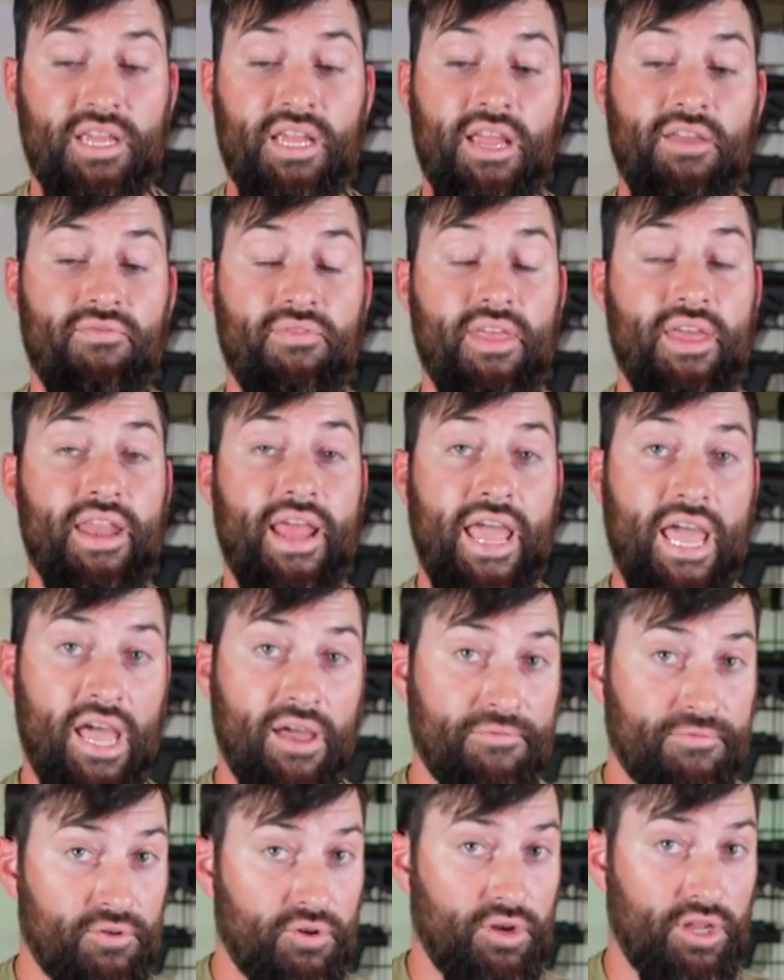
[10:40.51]
and then
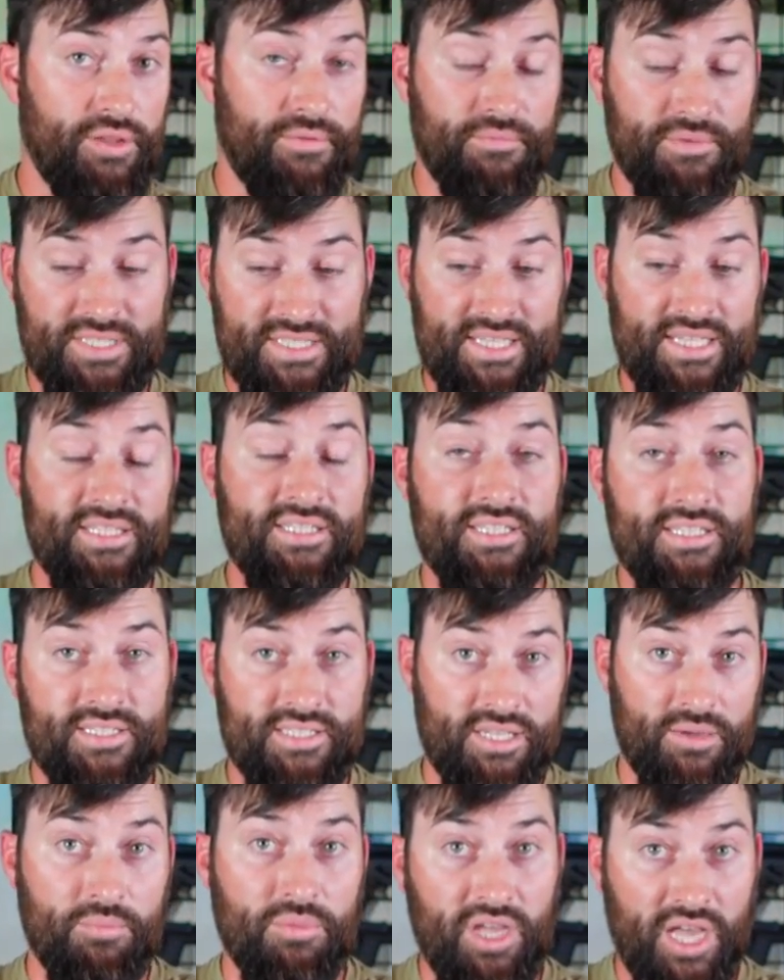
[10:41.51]
after it senses
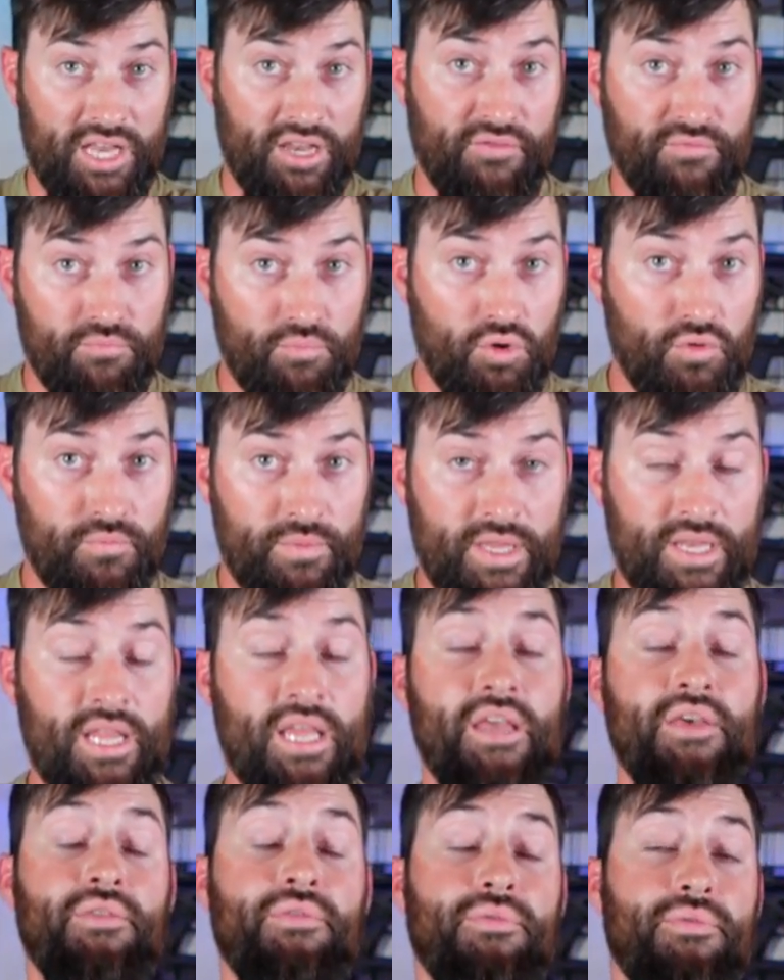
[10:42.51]
some kind of movement
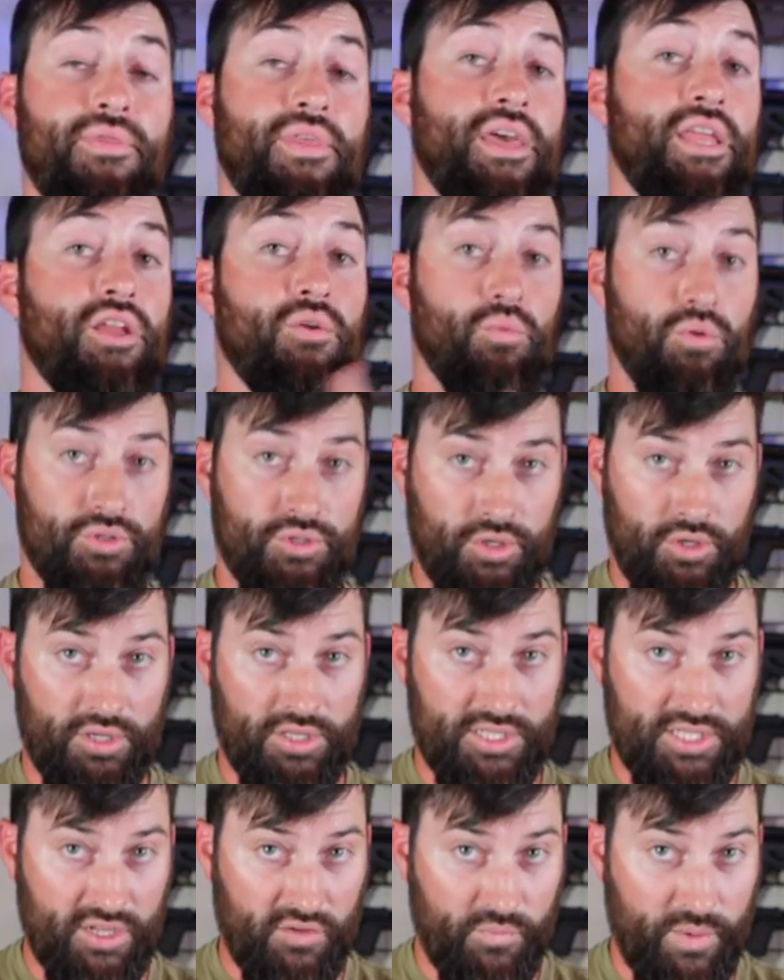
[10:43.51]
then it will turn
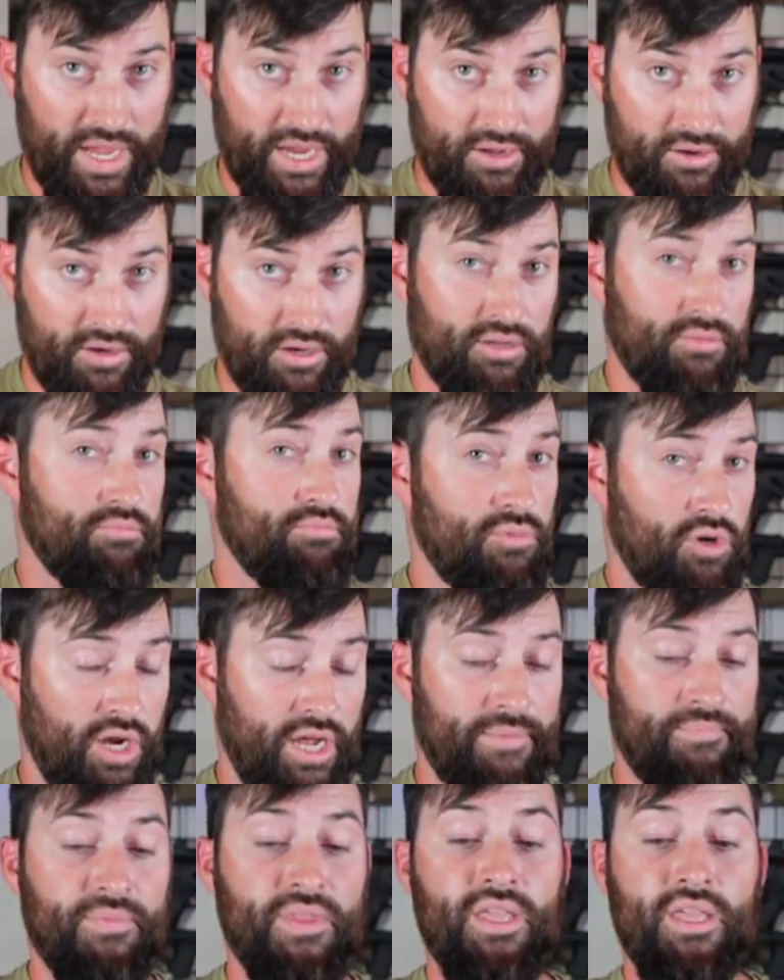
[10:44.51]
itself back on all
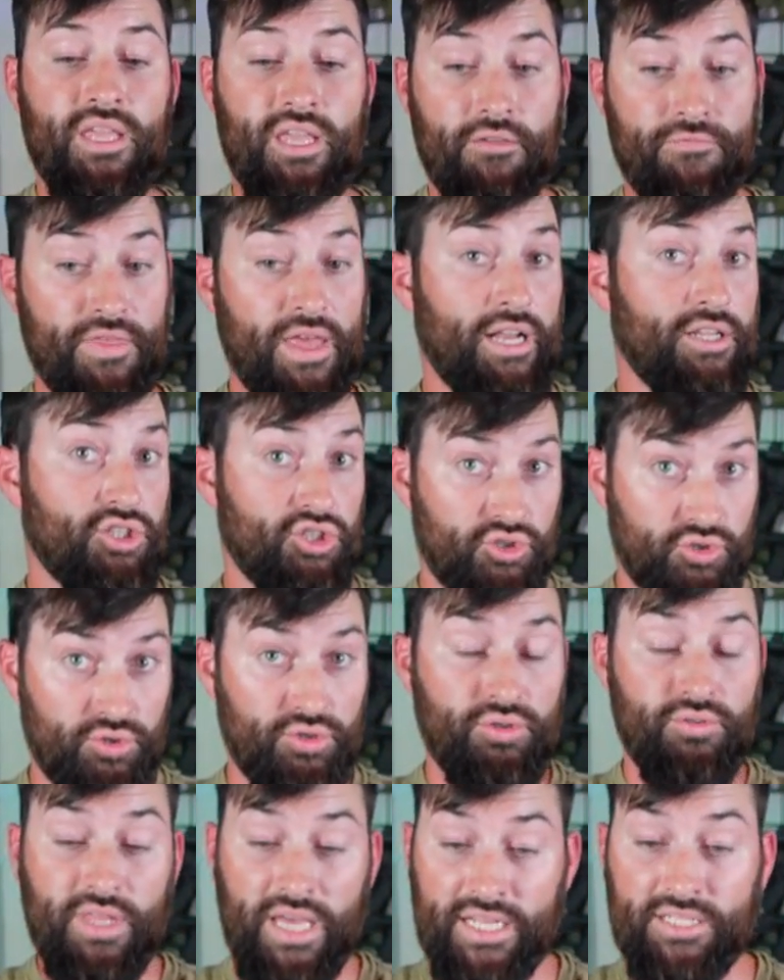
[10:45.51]
right if that's
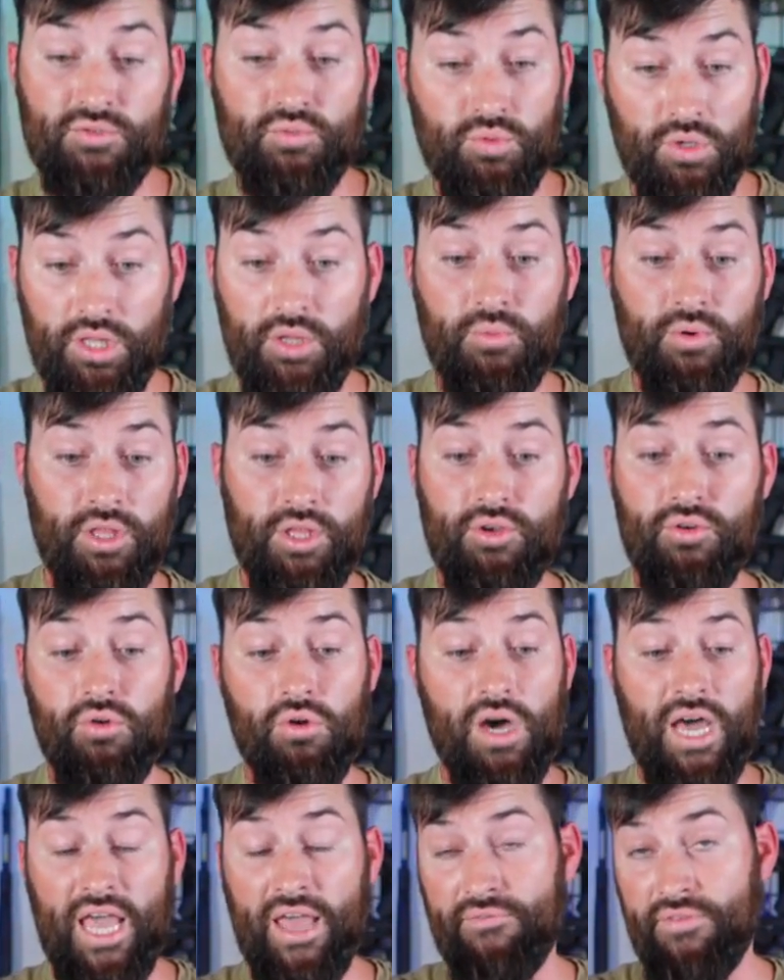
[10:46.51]
true that's really really
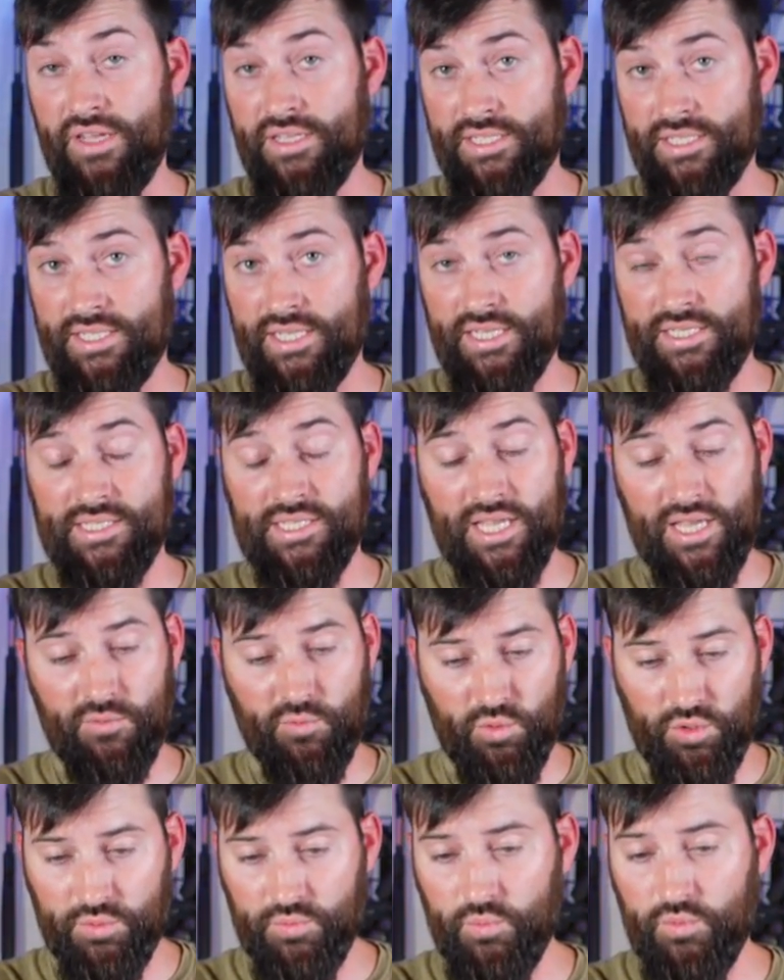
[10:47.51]
cool i have yet to test that
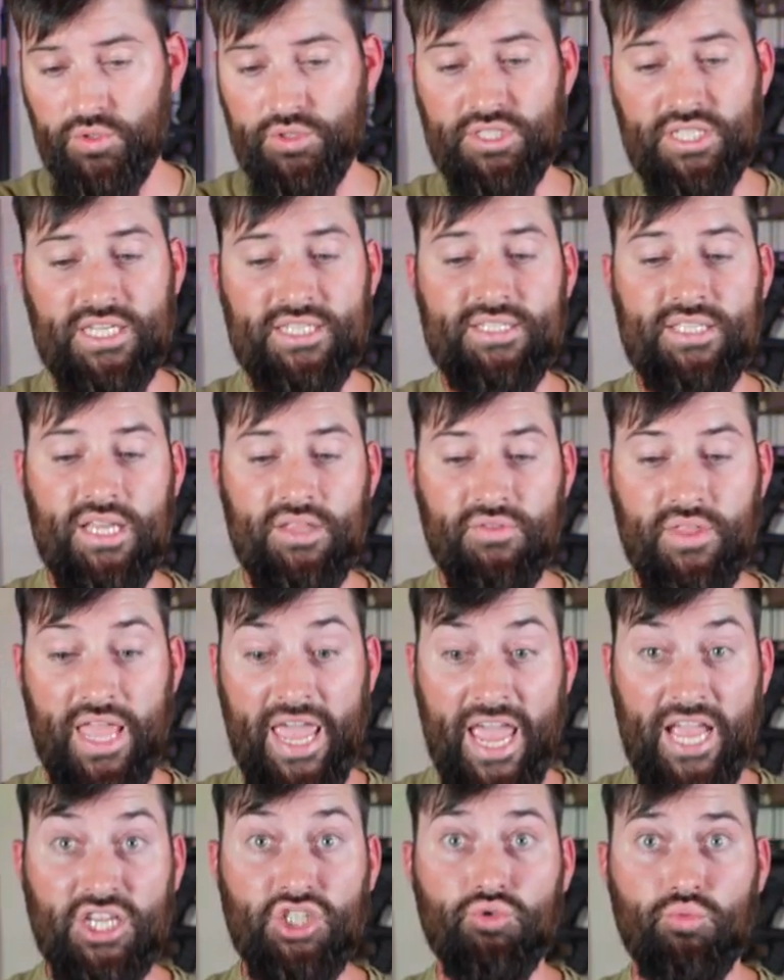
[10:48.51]
we'll we'll test that in the
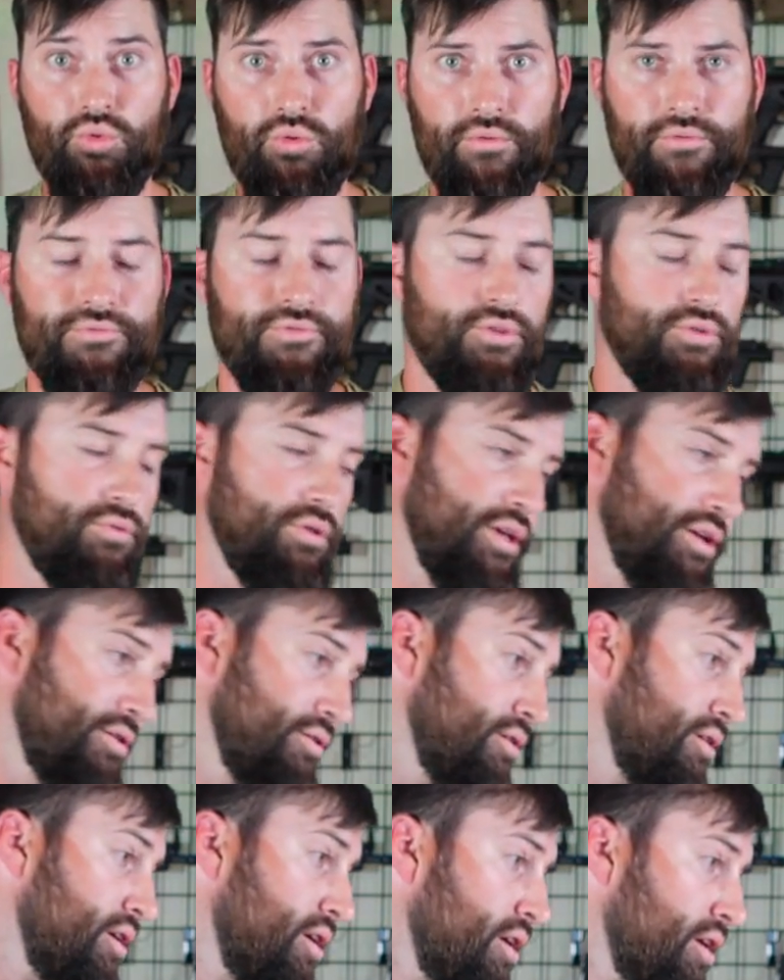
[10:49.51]
actual review later